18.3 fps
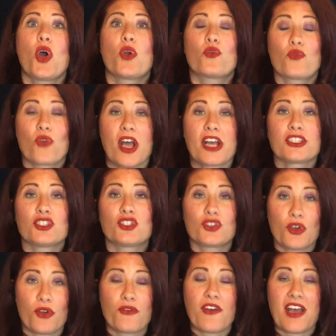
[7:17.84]
run
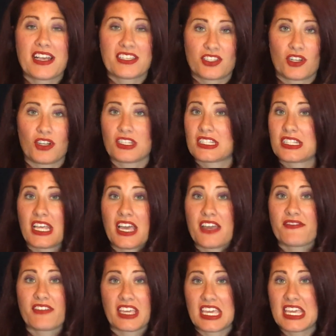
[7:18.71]
so fast in all his
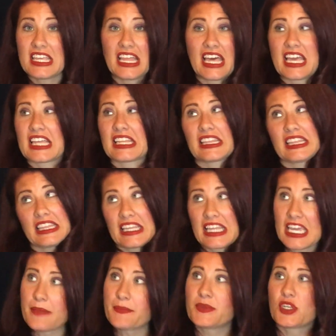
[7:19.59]
life. Like, he like
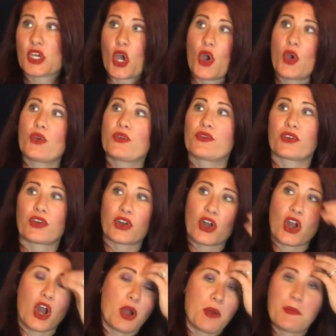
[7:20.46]
leaped
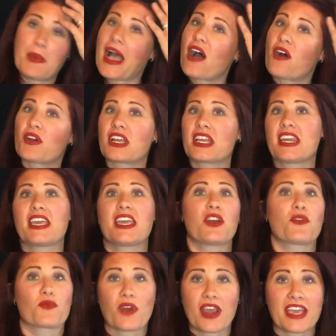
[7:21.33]
over our balcony
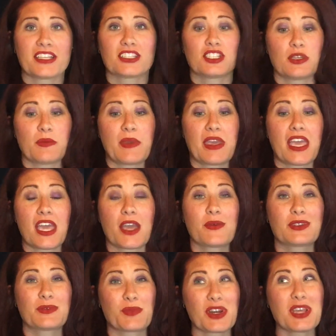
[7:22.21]
and ran to me. It
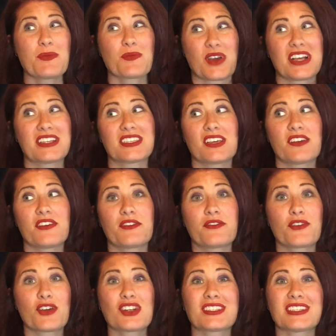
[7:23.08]
was pretty impressive.
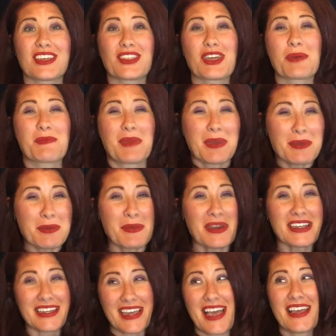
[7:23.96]
At first I thought maybe
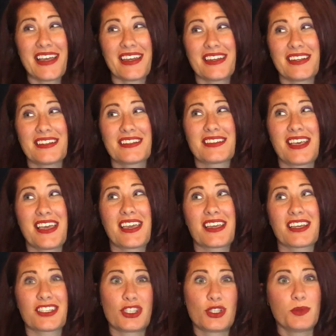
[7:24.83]
my dad is
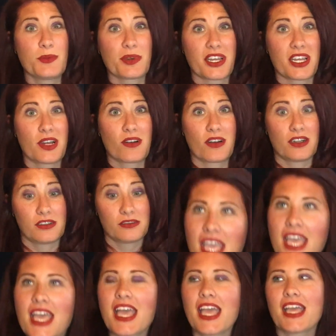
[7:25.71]
like a superhero.
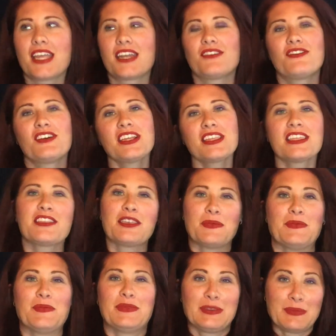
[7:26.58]
And a funny thing,
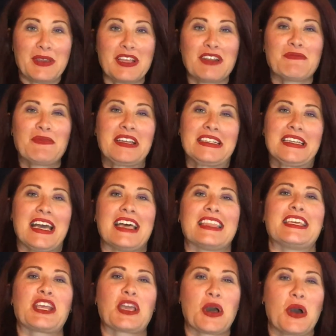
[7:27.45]
that speaking of my
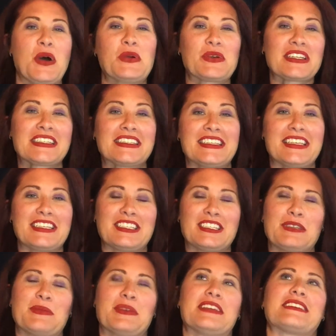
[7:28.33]
dad, that he always
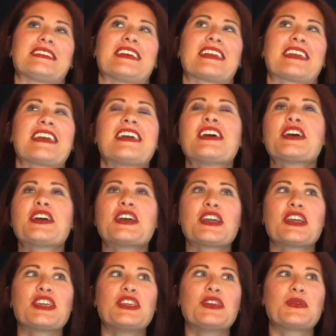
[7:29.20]
says to me is like,
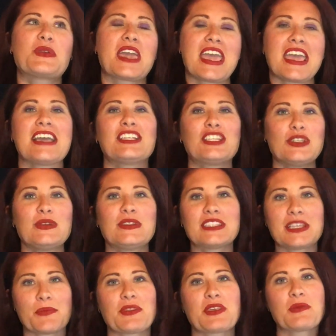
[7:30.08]
you can't do
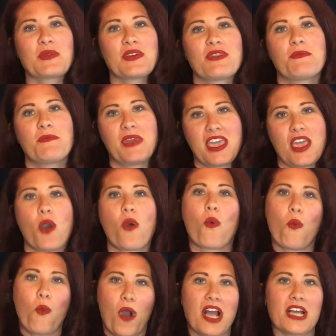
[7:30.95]
something with me
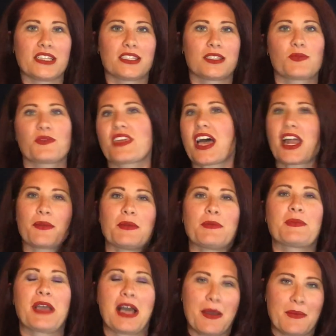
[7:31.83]
once without it
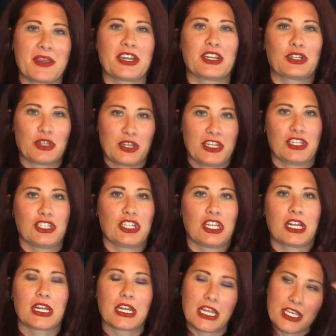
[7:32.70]
becoming a
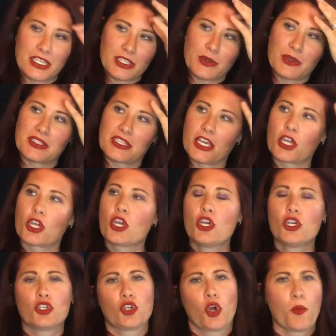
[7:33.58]
tradition. He's always like,
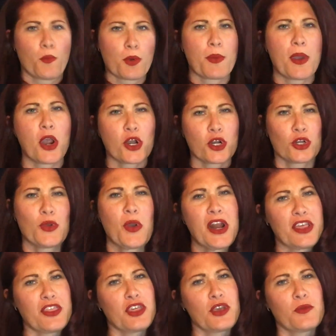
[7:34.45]
don't prepare to do
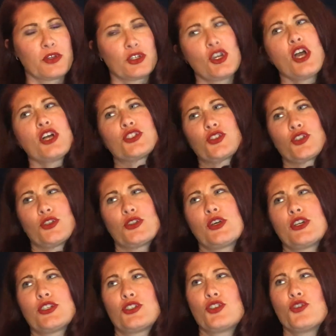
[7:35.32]
anything with Jess
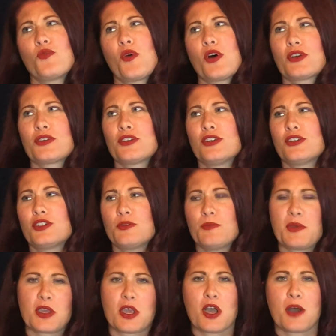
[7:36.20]
unless you want it to
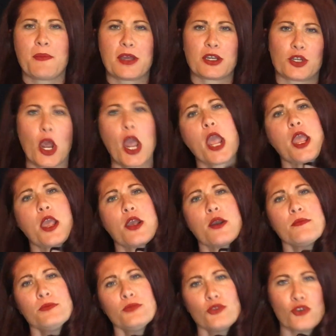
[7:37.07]
become a
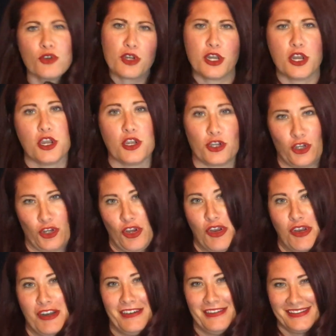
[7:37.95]
damn
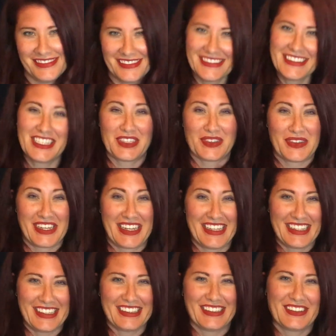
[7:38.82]
tradition. It's what
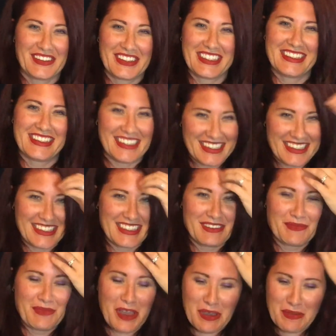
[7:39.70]
he always says
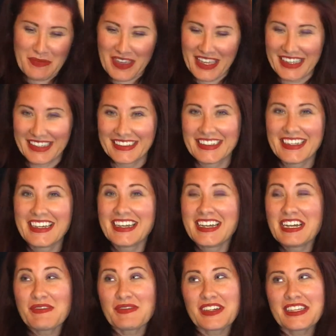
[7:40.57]
about me.
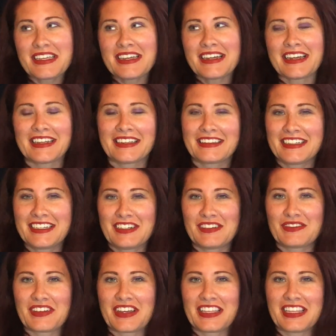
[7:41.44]
But yeah, I
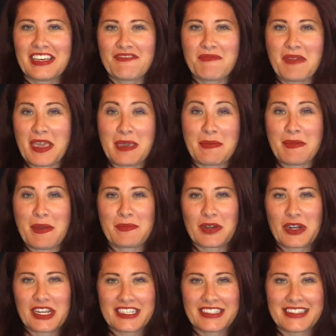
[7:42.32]
love making
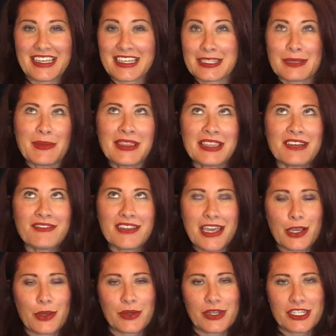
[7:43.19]
memories. That's my love
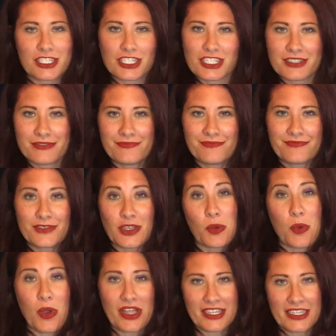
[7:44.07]
language,
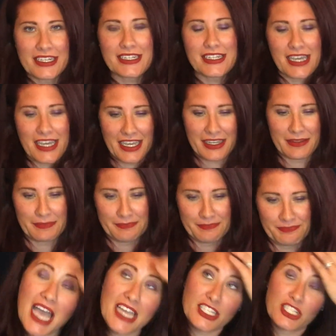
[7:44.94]
quality time.
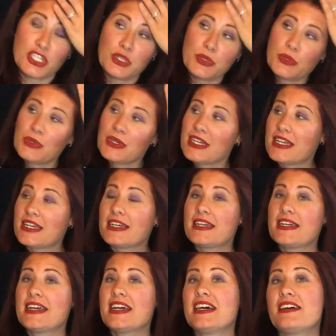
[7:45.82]
I do
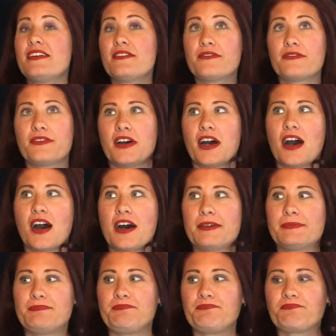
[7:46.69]
have
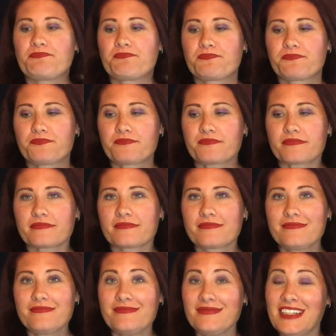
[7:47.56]
a
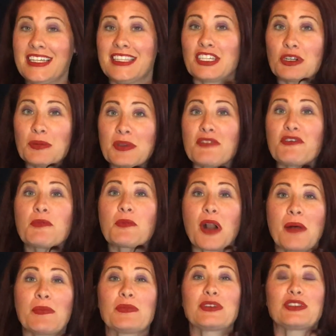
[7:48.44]
little bit of a
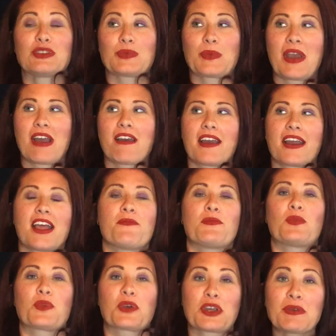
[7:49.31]
problem with swearing. I've
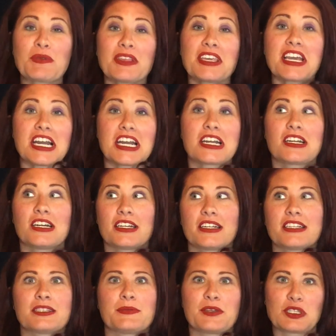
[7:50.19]
been working really hard on
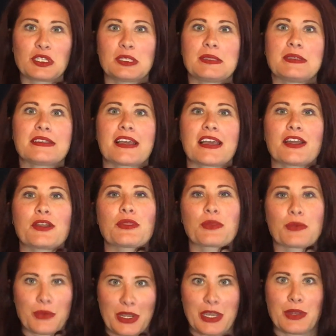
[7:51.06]
it, especially since I got a
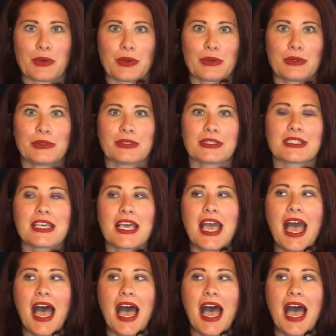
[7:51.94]
3-year-old.